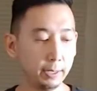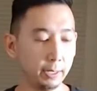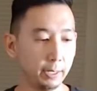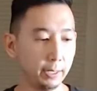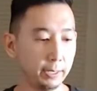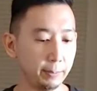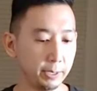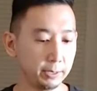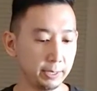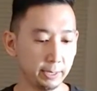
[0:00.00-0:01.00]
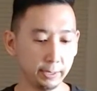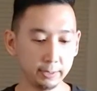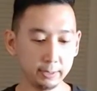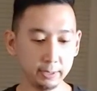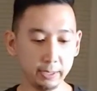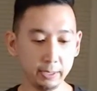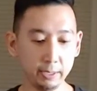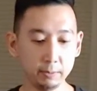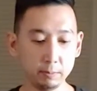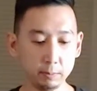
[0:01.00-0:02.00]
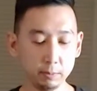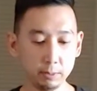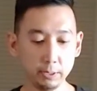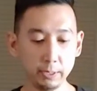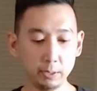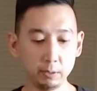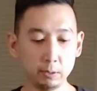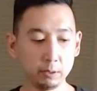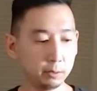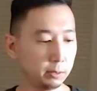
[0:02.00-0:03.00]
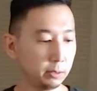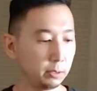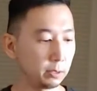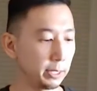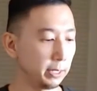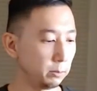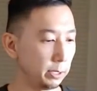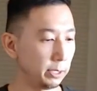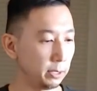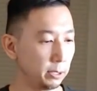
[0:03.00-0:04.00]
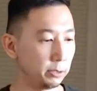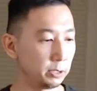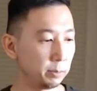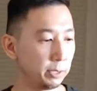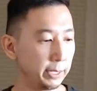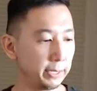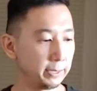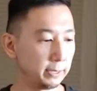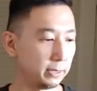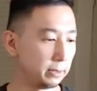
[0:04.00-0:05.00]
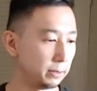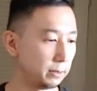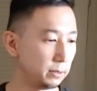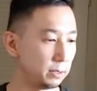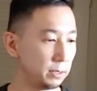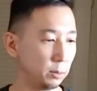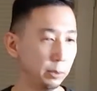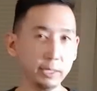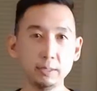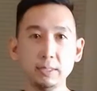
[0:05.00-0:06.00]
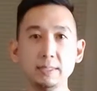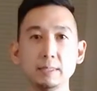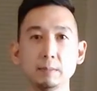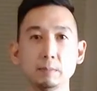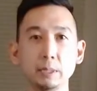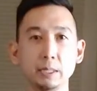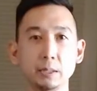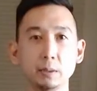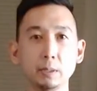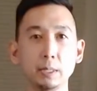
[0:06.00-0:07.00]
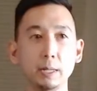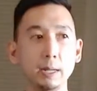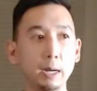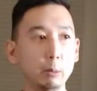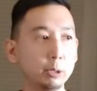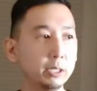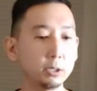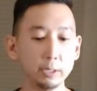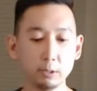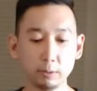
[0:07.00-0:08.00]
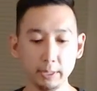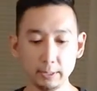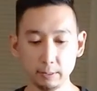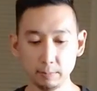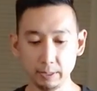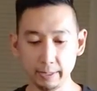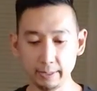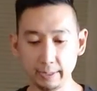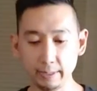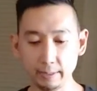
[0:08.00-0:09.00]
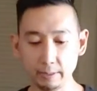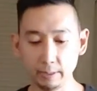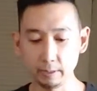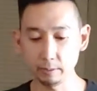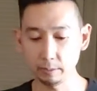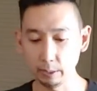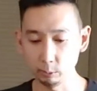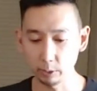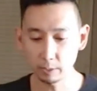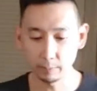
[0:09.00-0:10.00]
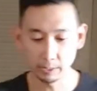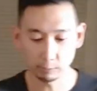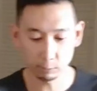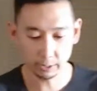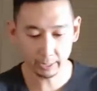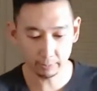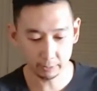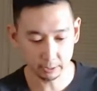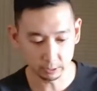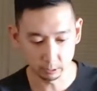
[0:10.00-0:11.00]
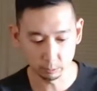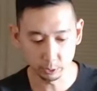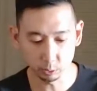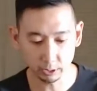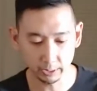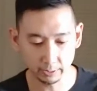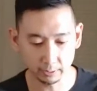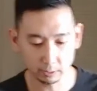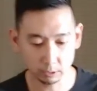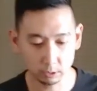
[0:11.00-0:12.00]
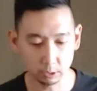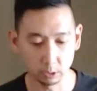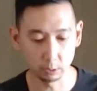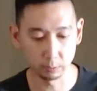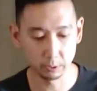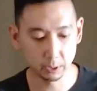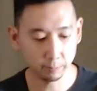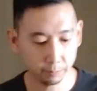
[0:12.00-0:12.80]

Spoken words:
That being said, let's say you're kind of running low on supplies and you still want a decent meal. We're going to try to create something like that, and I would recommend everyone have these little butane stoves.